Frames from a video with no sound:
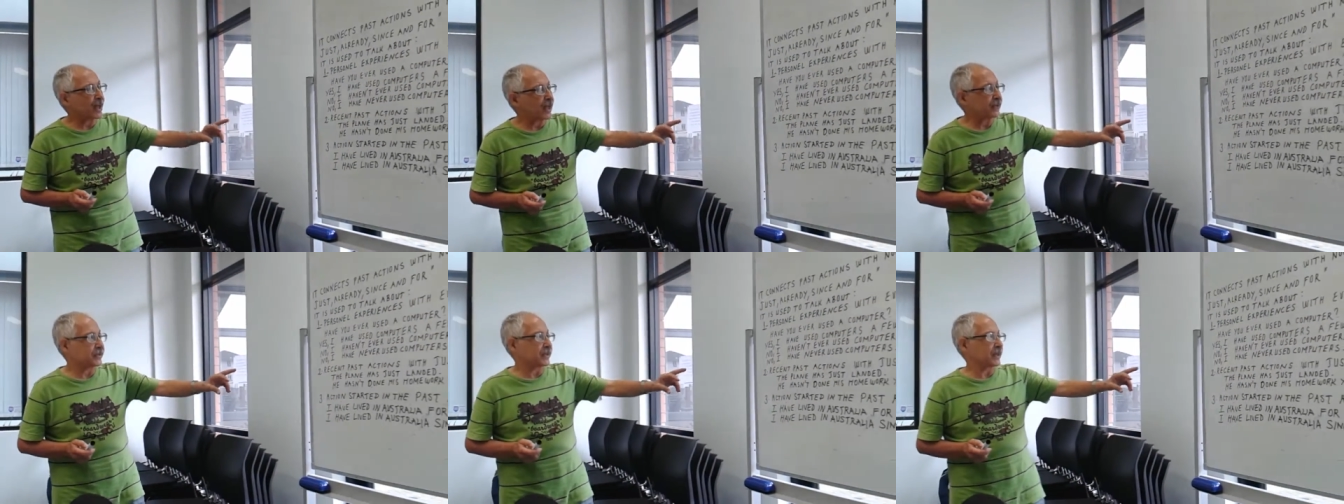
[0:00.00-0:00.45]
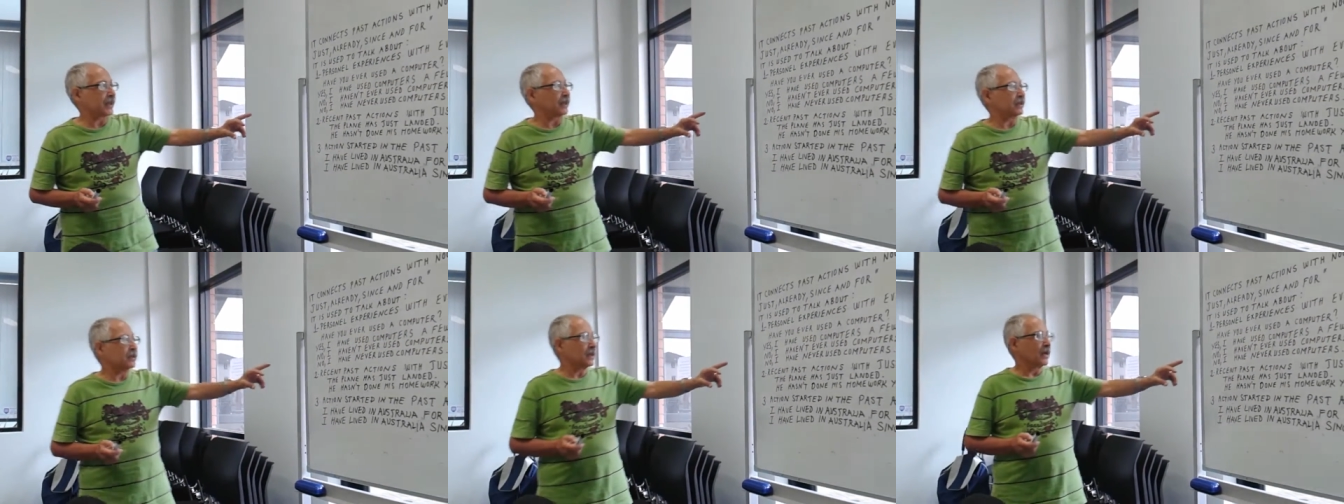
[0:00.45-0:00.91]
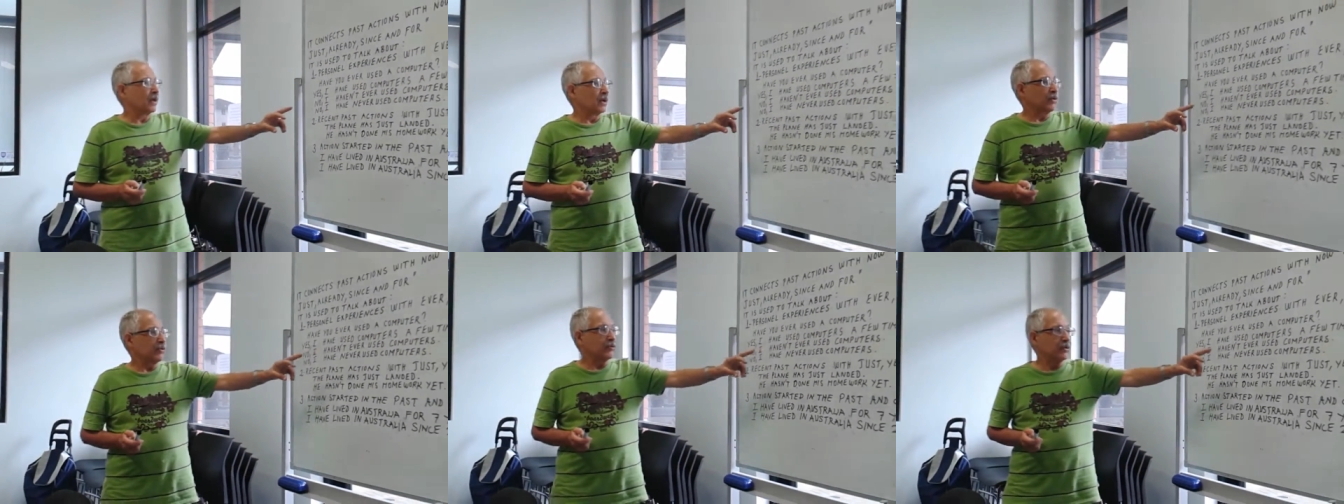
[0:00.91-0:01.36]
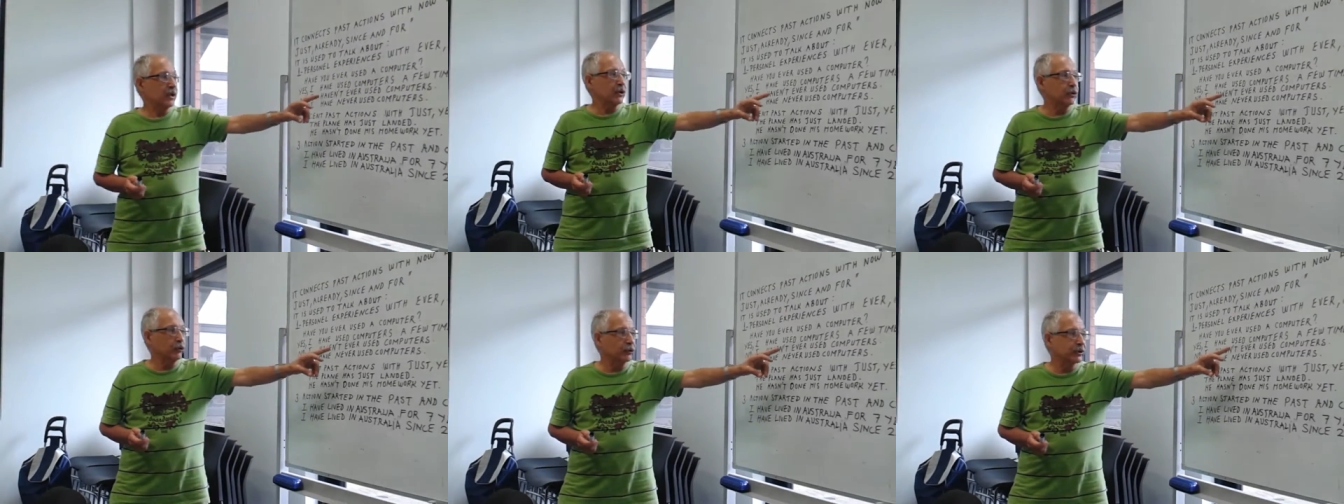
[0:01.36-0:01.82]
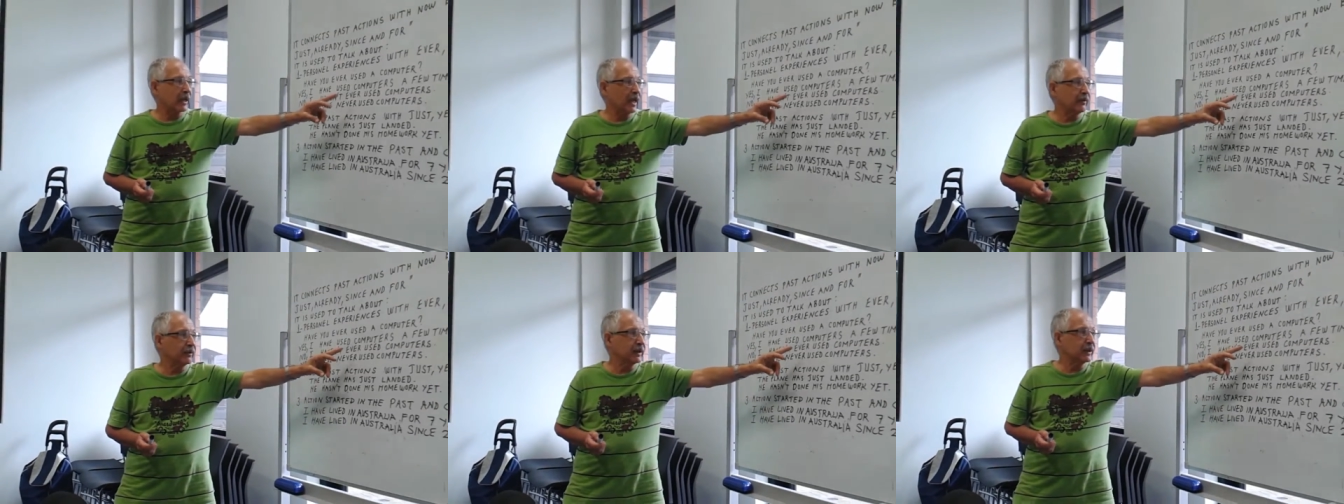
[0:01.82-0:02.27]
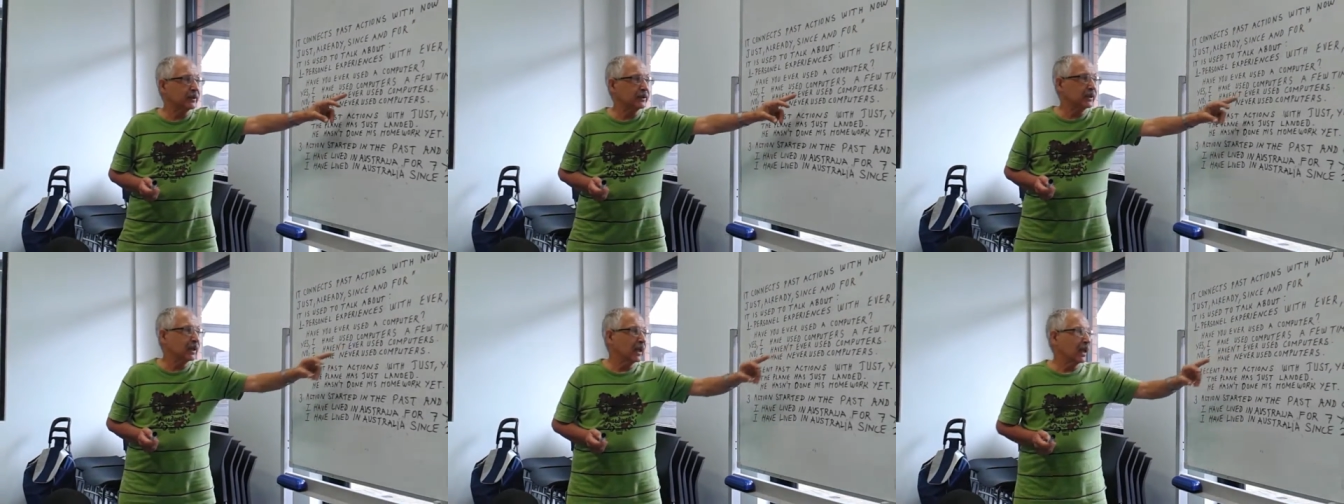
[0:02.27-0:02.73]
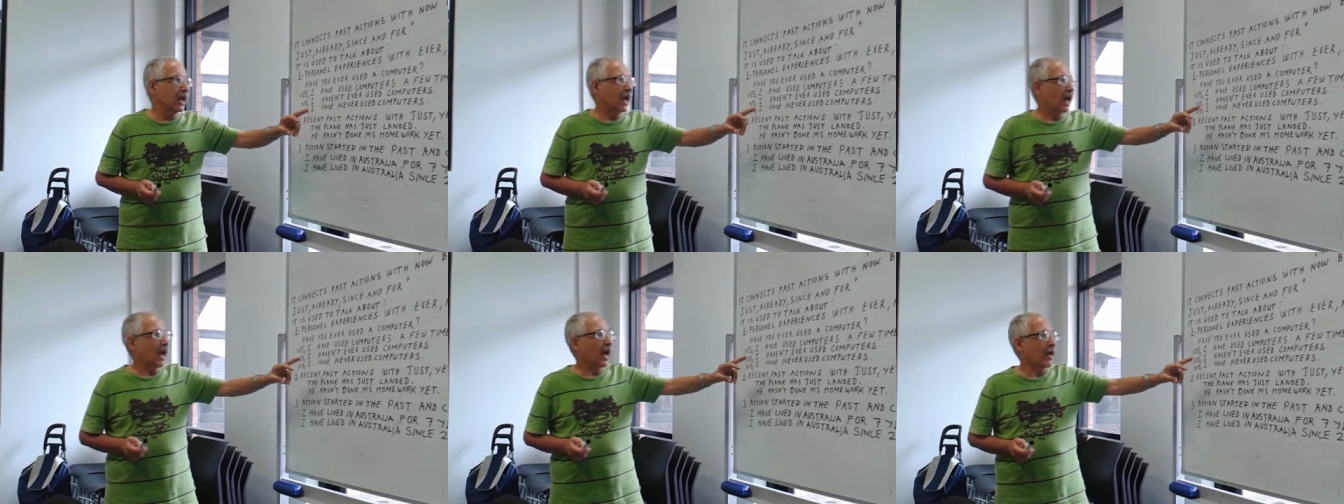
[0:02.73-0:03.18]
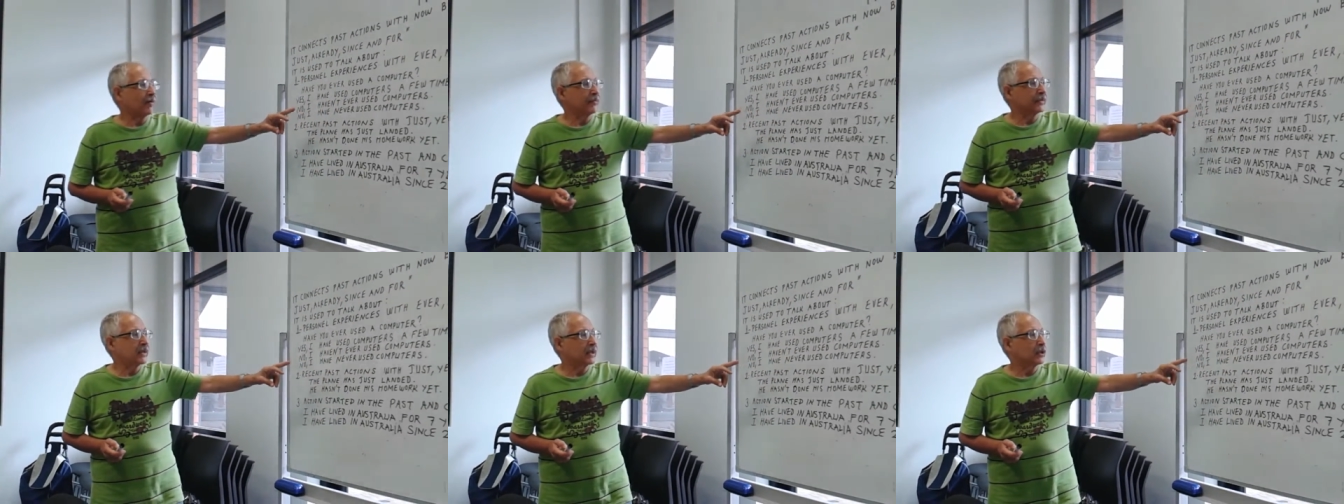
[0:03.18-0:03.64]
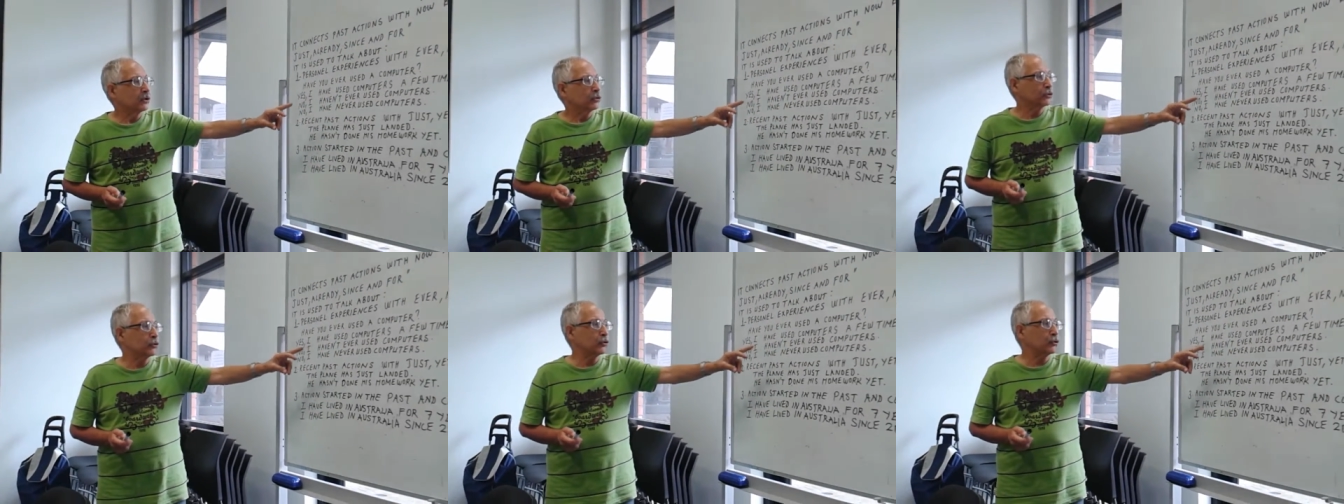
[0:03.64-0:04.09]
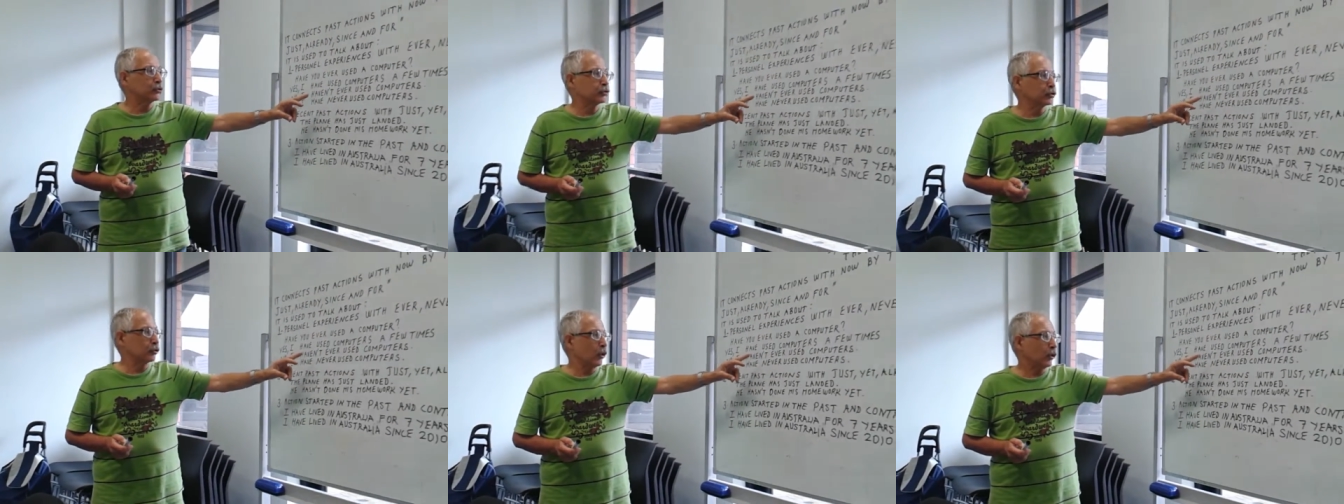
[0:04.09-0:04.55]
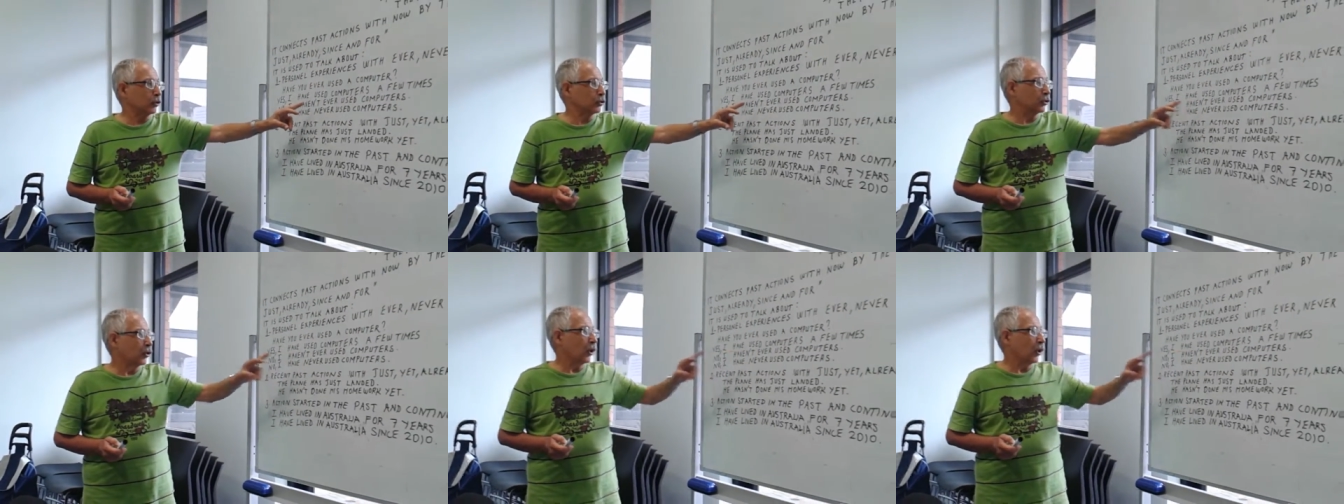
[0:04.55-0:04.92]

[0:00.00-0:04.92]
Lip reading: answer, we use ever and use not.